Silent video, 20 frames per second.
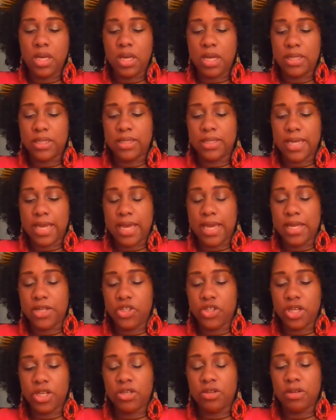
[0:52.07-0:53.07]
And
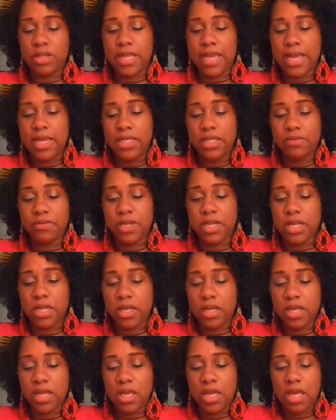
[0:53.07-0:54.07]
Sag, in your last
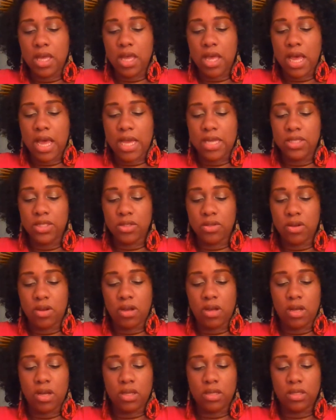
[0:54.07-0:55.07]
reading, I
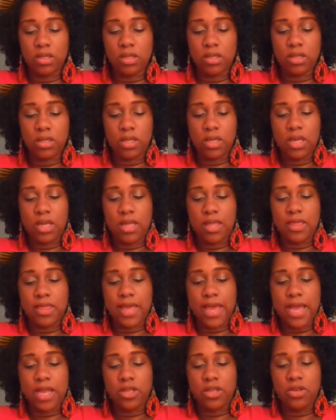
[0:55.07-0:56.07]
saw
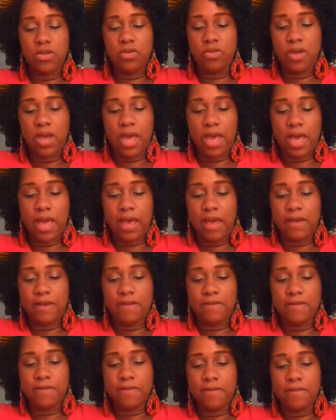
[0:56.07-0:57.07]
that you
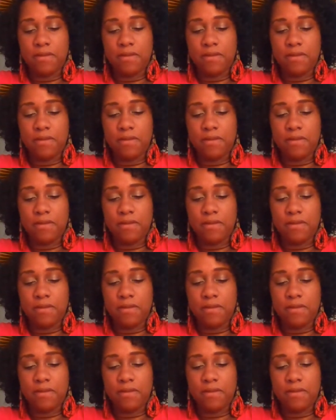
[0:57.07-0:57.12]
have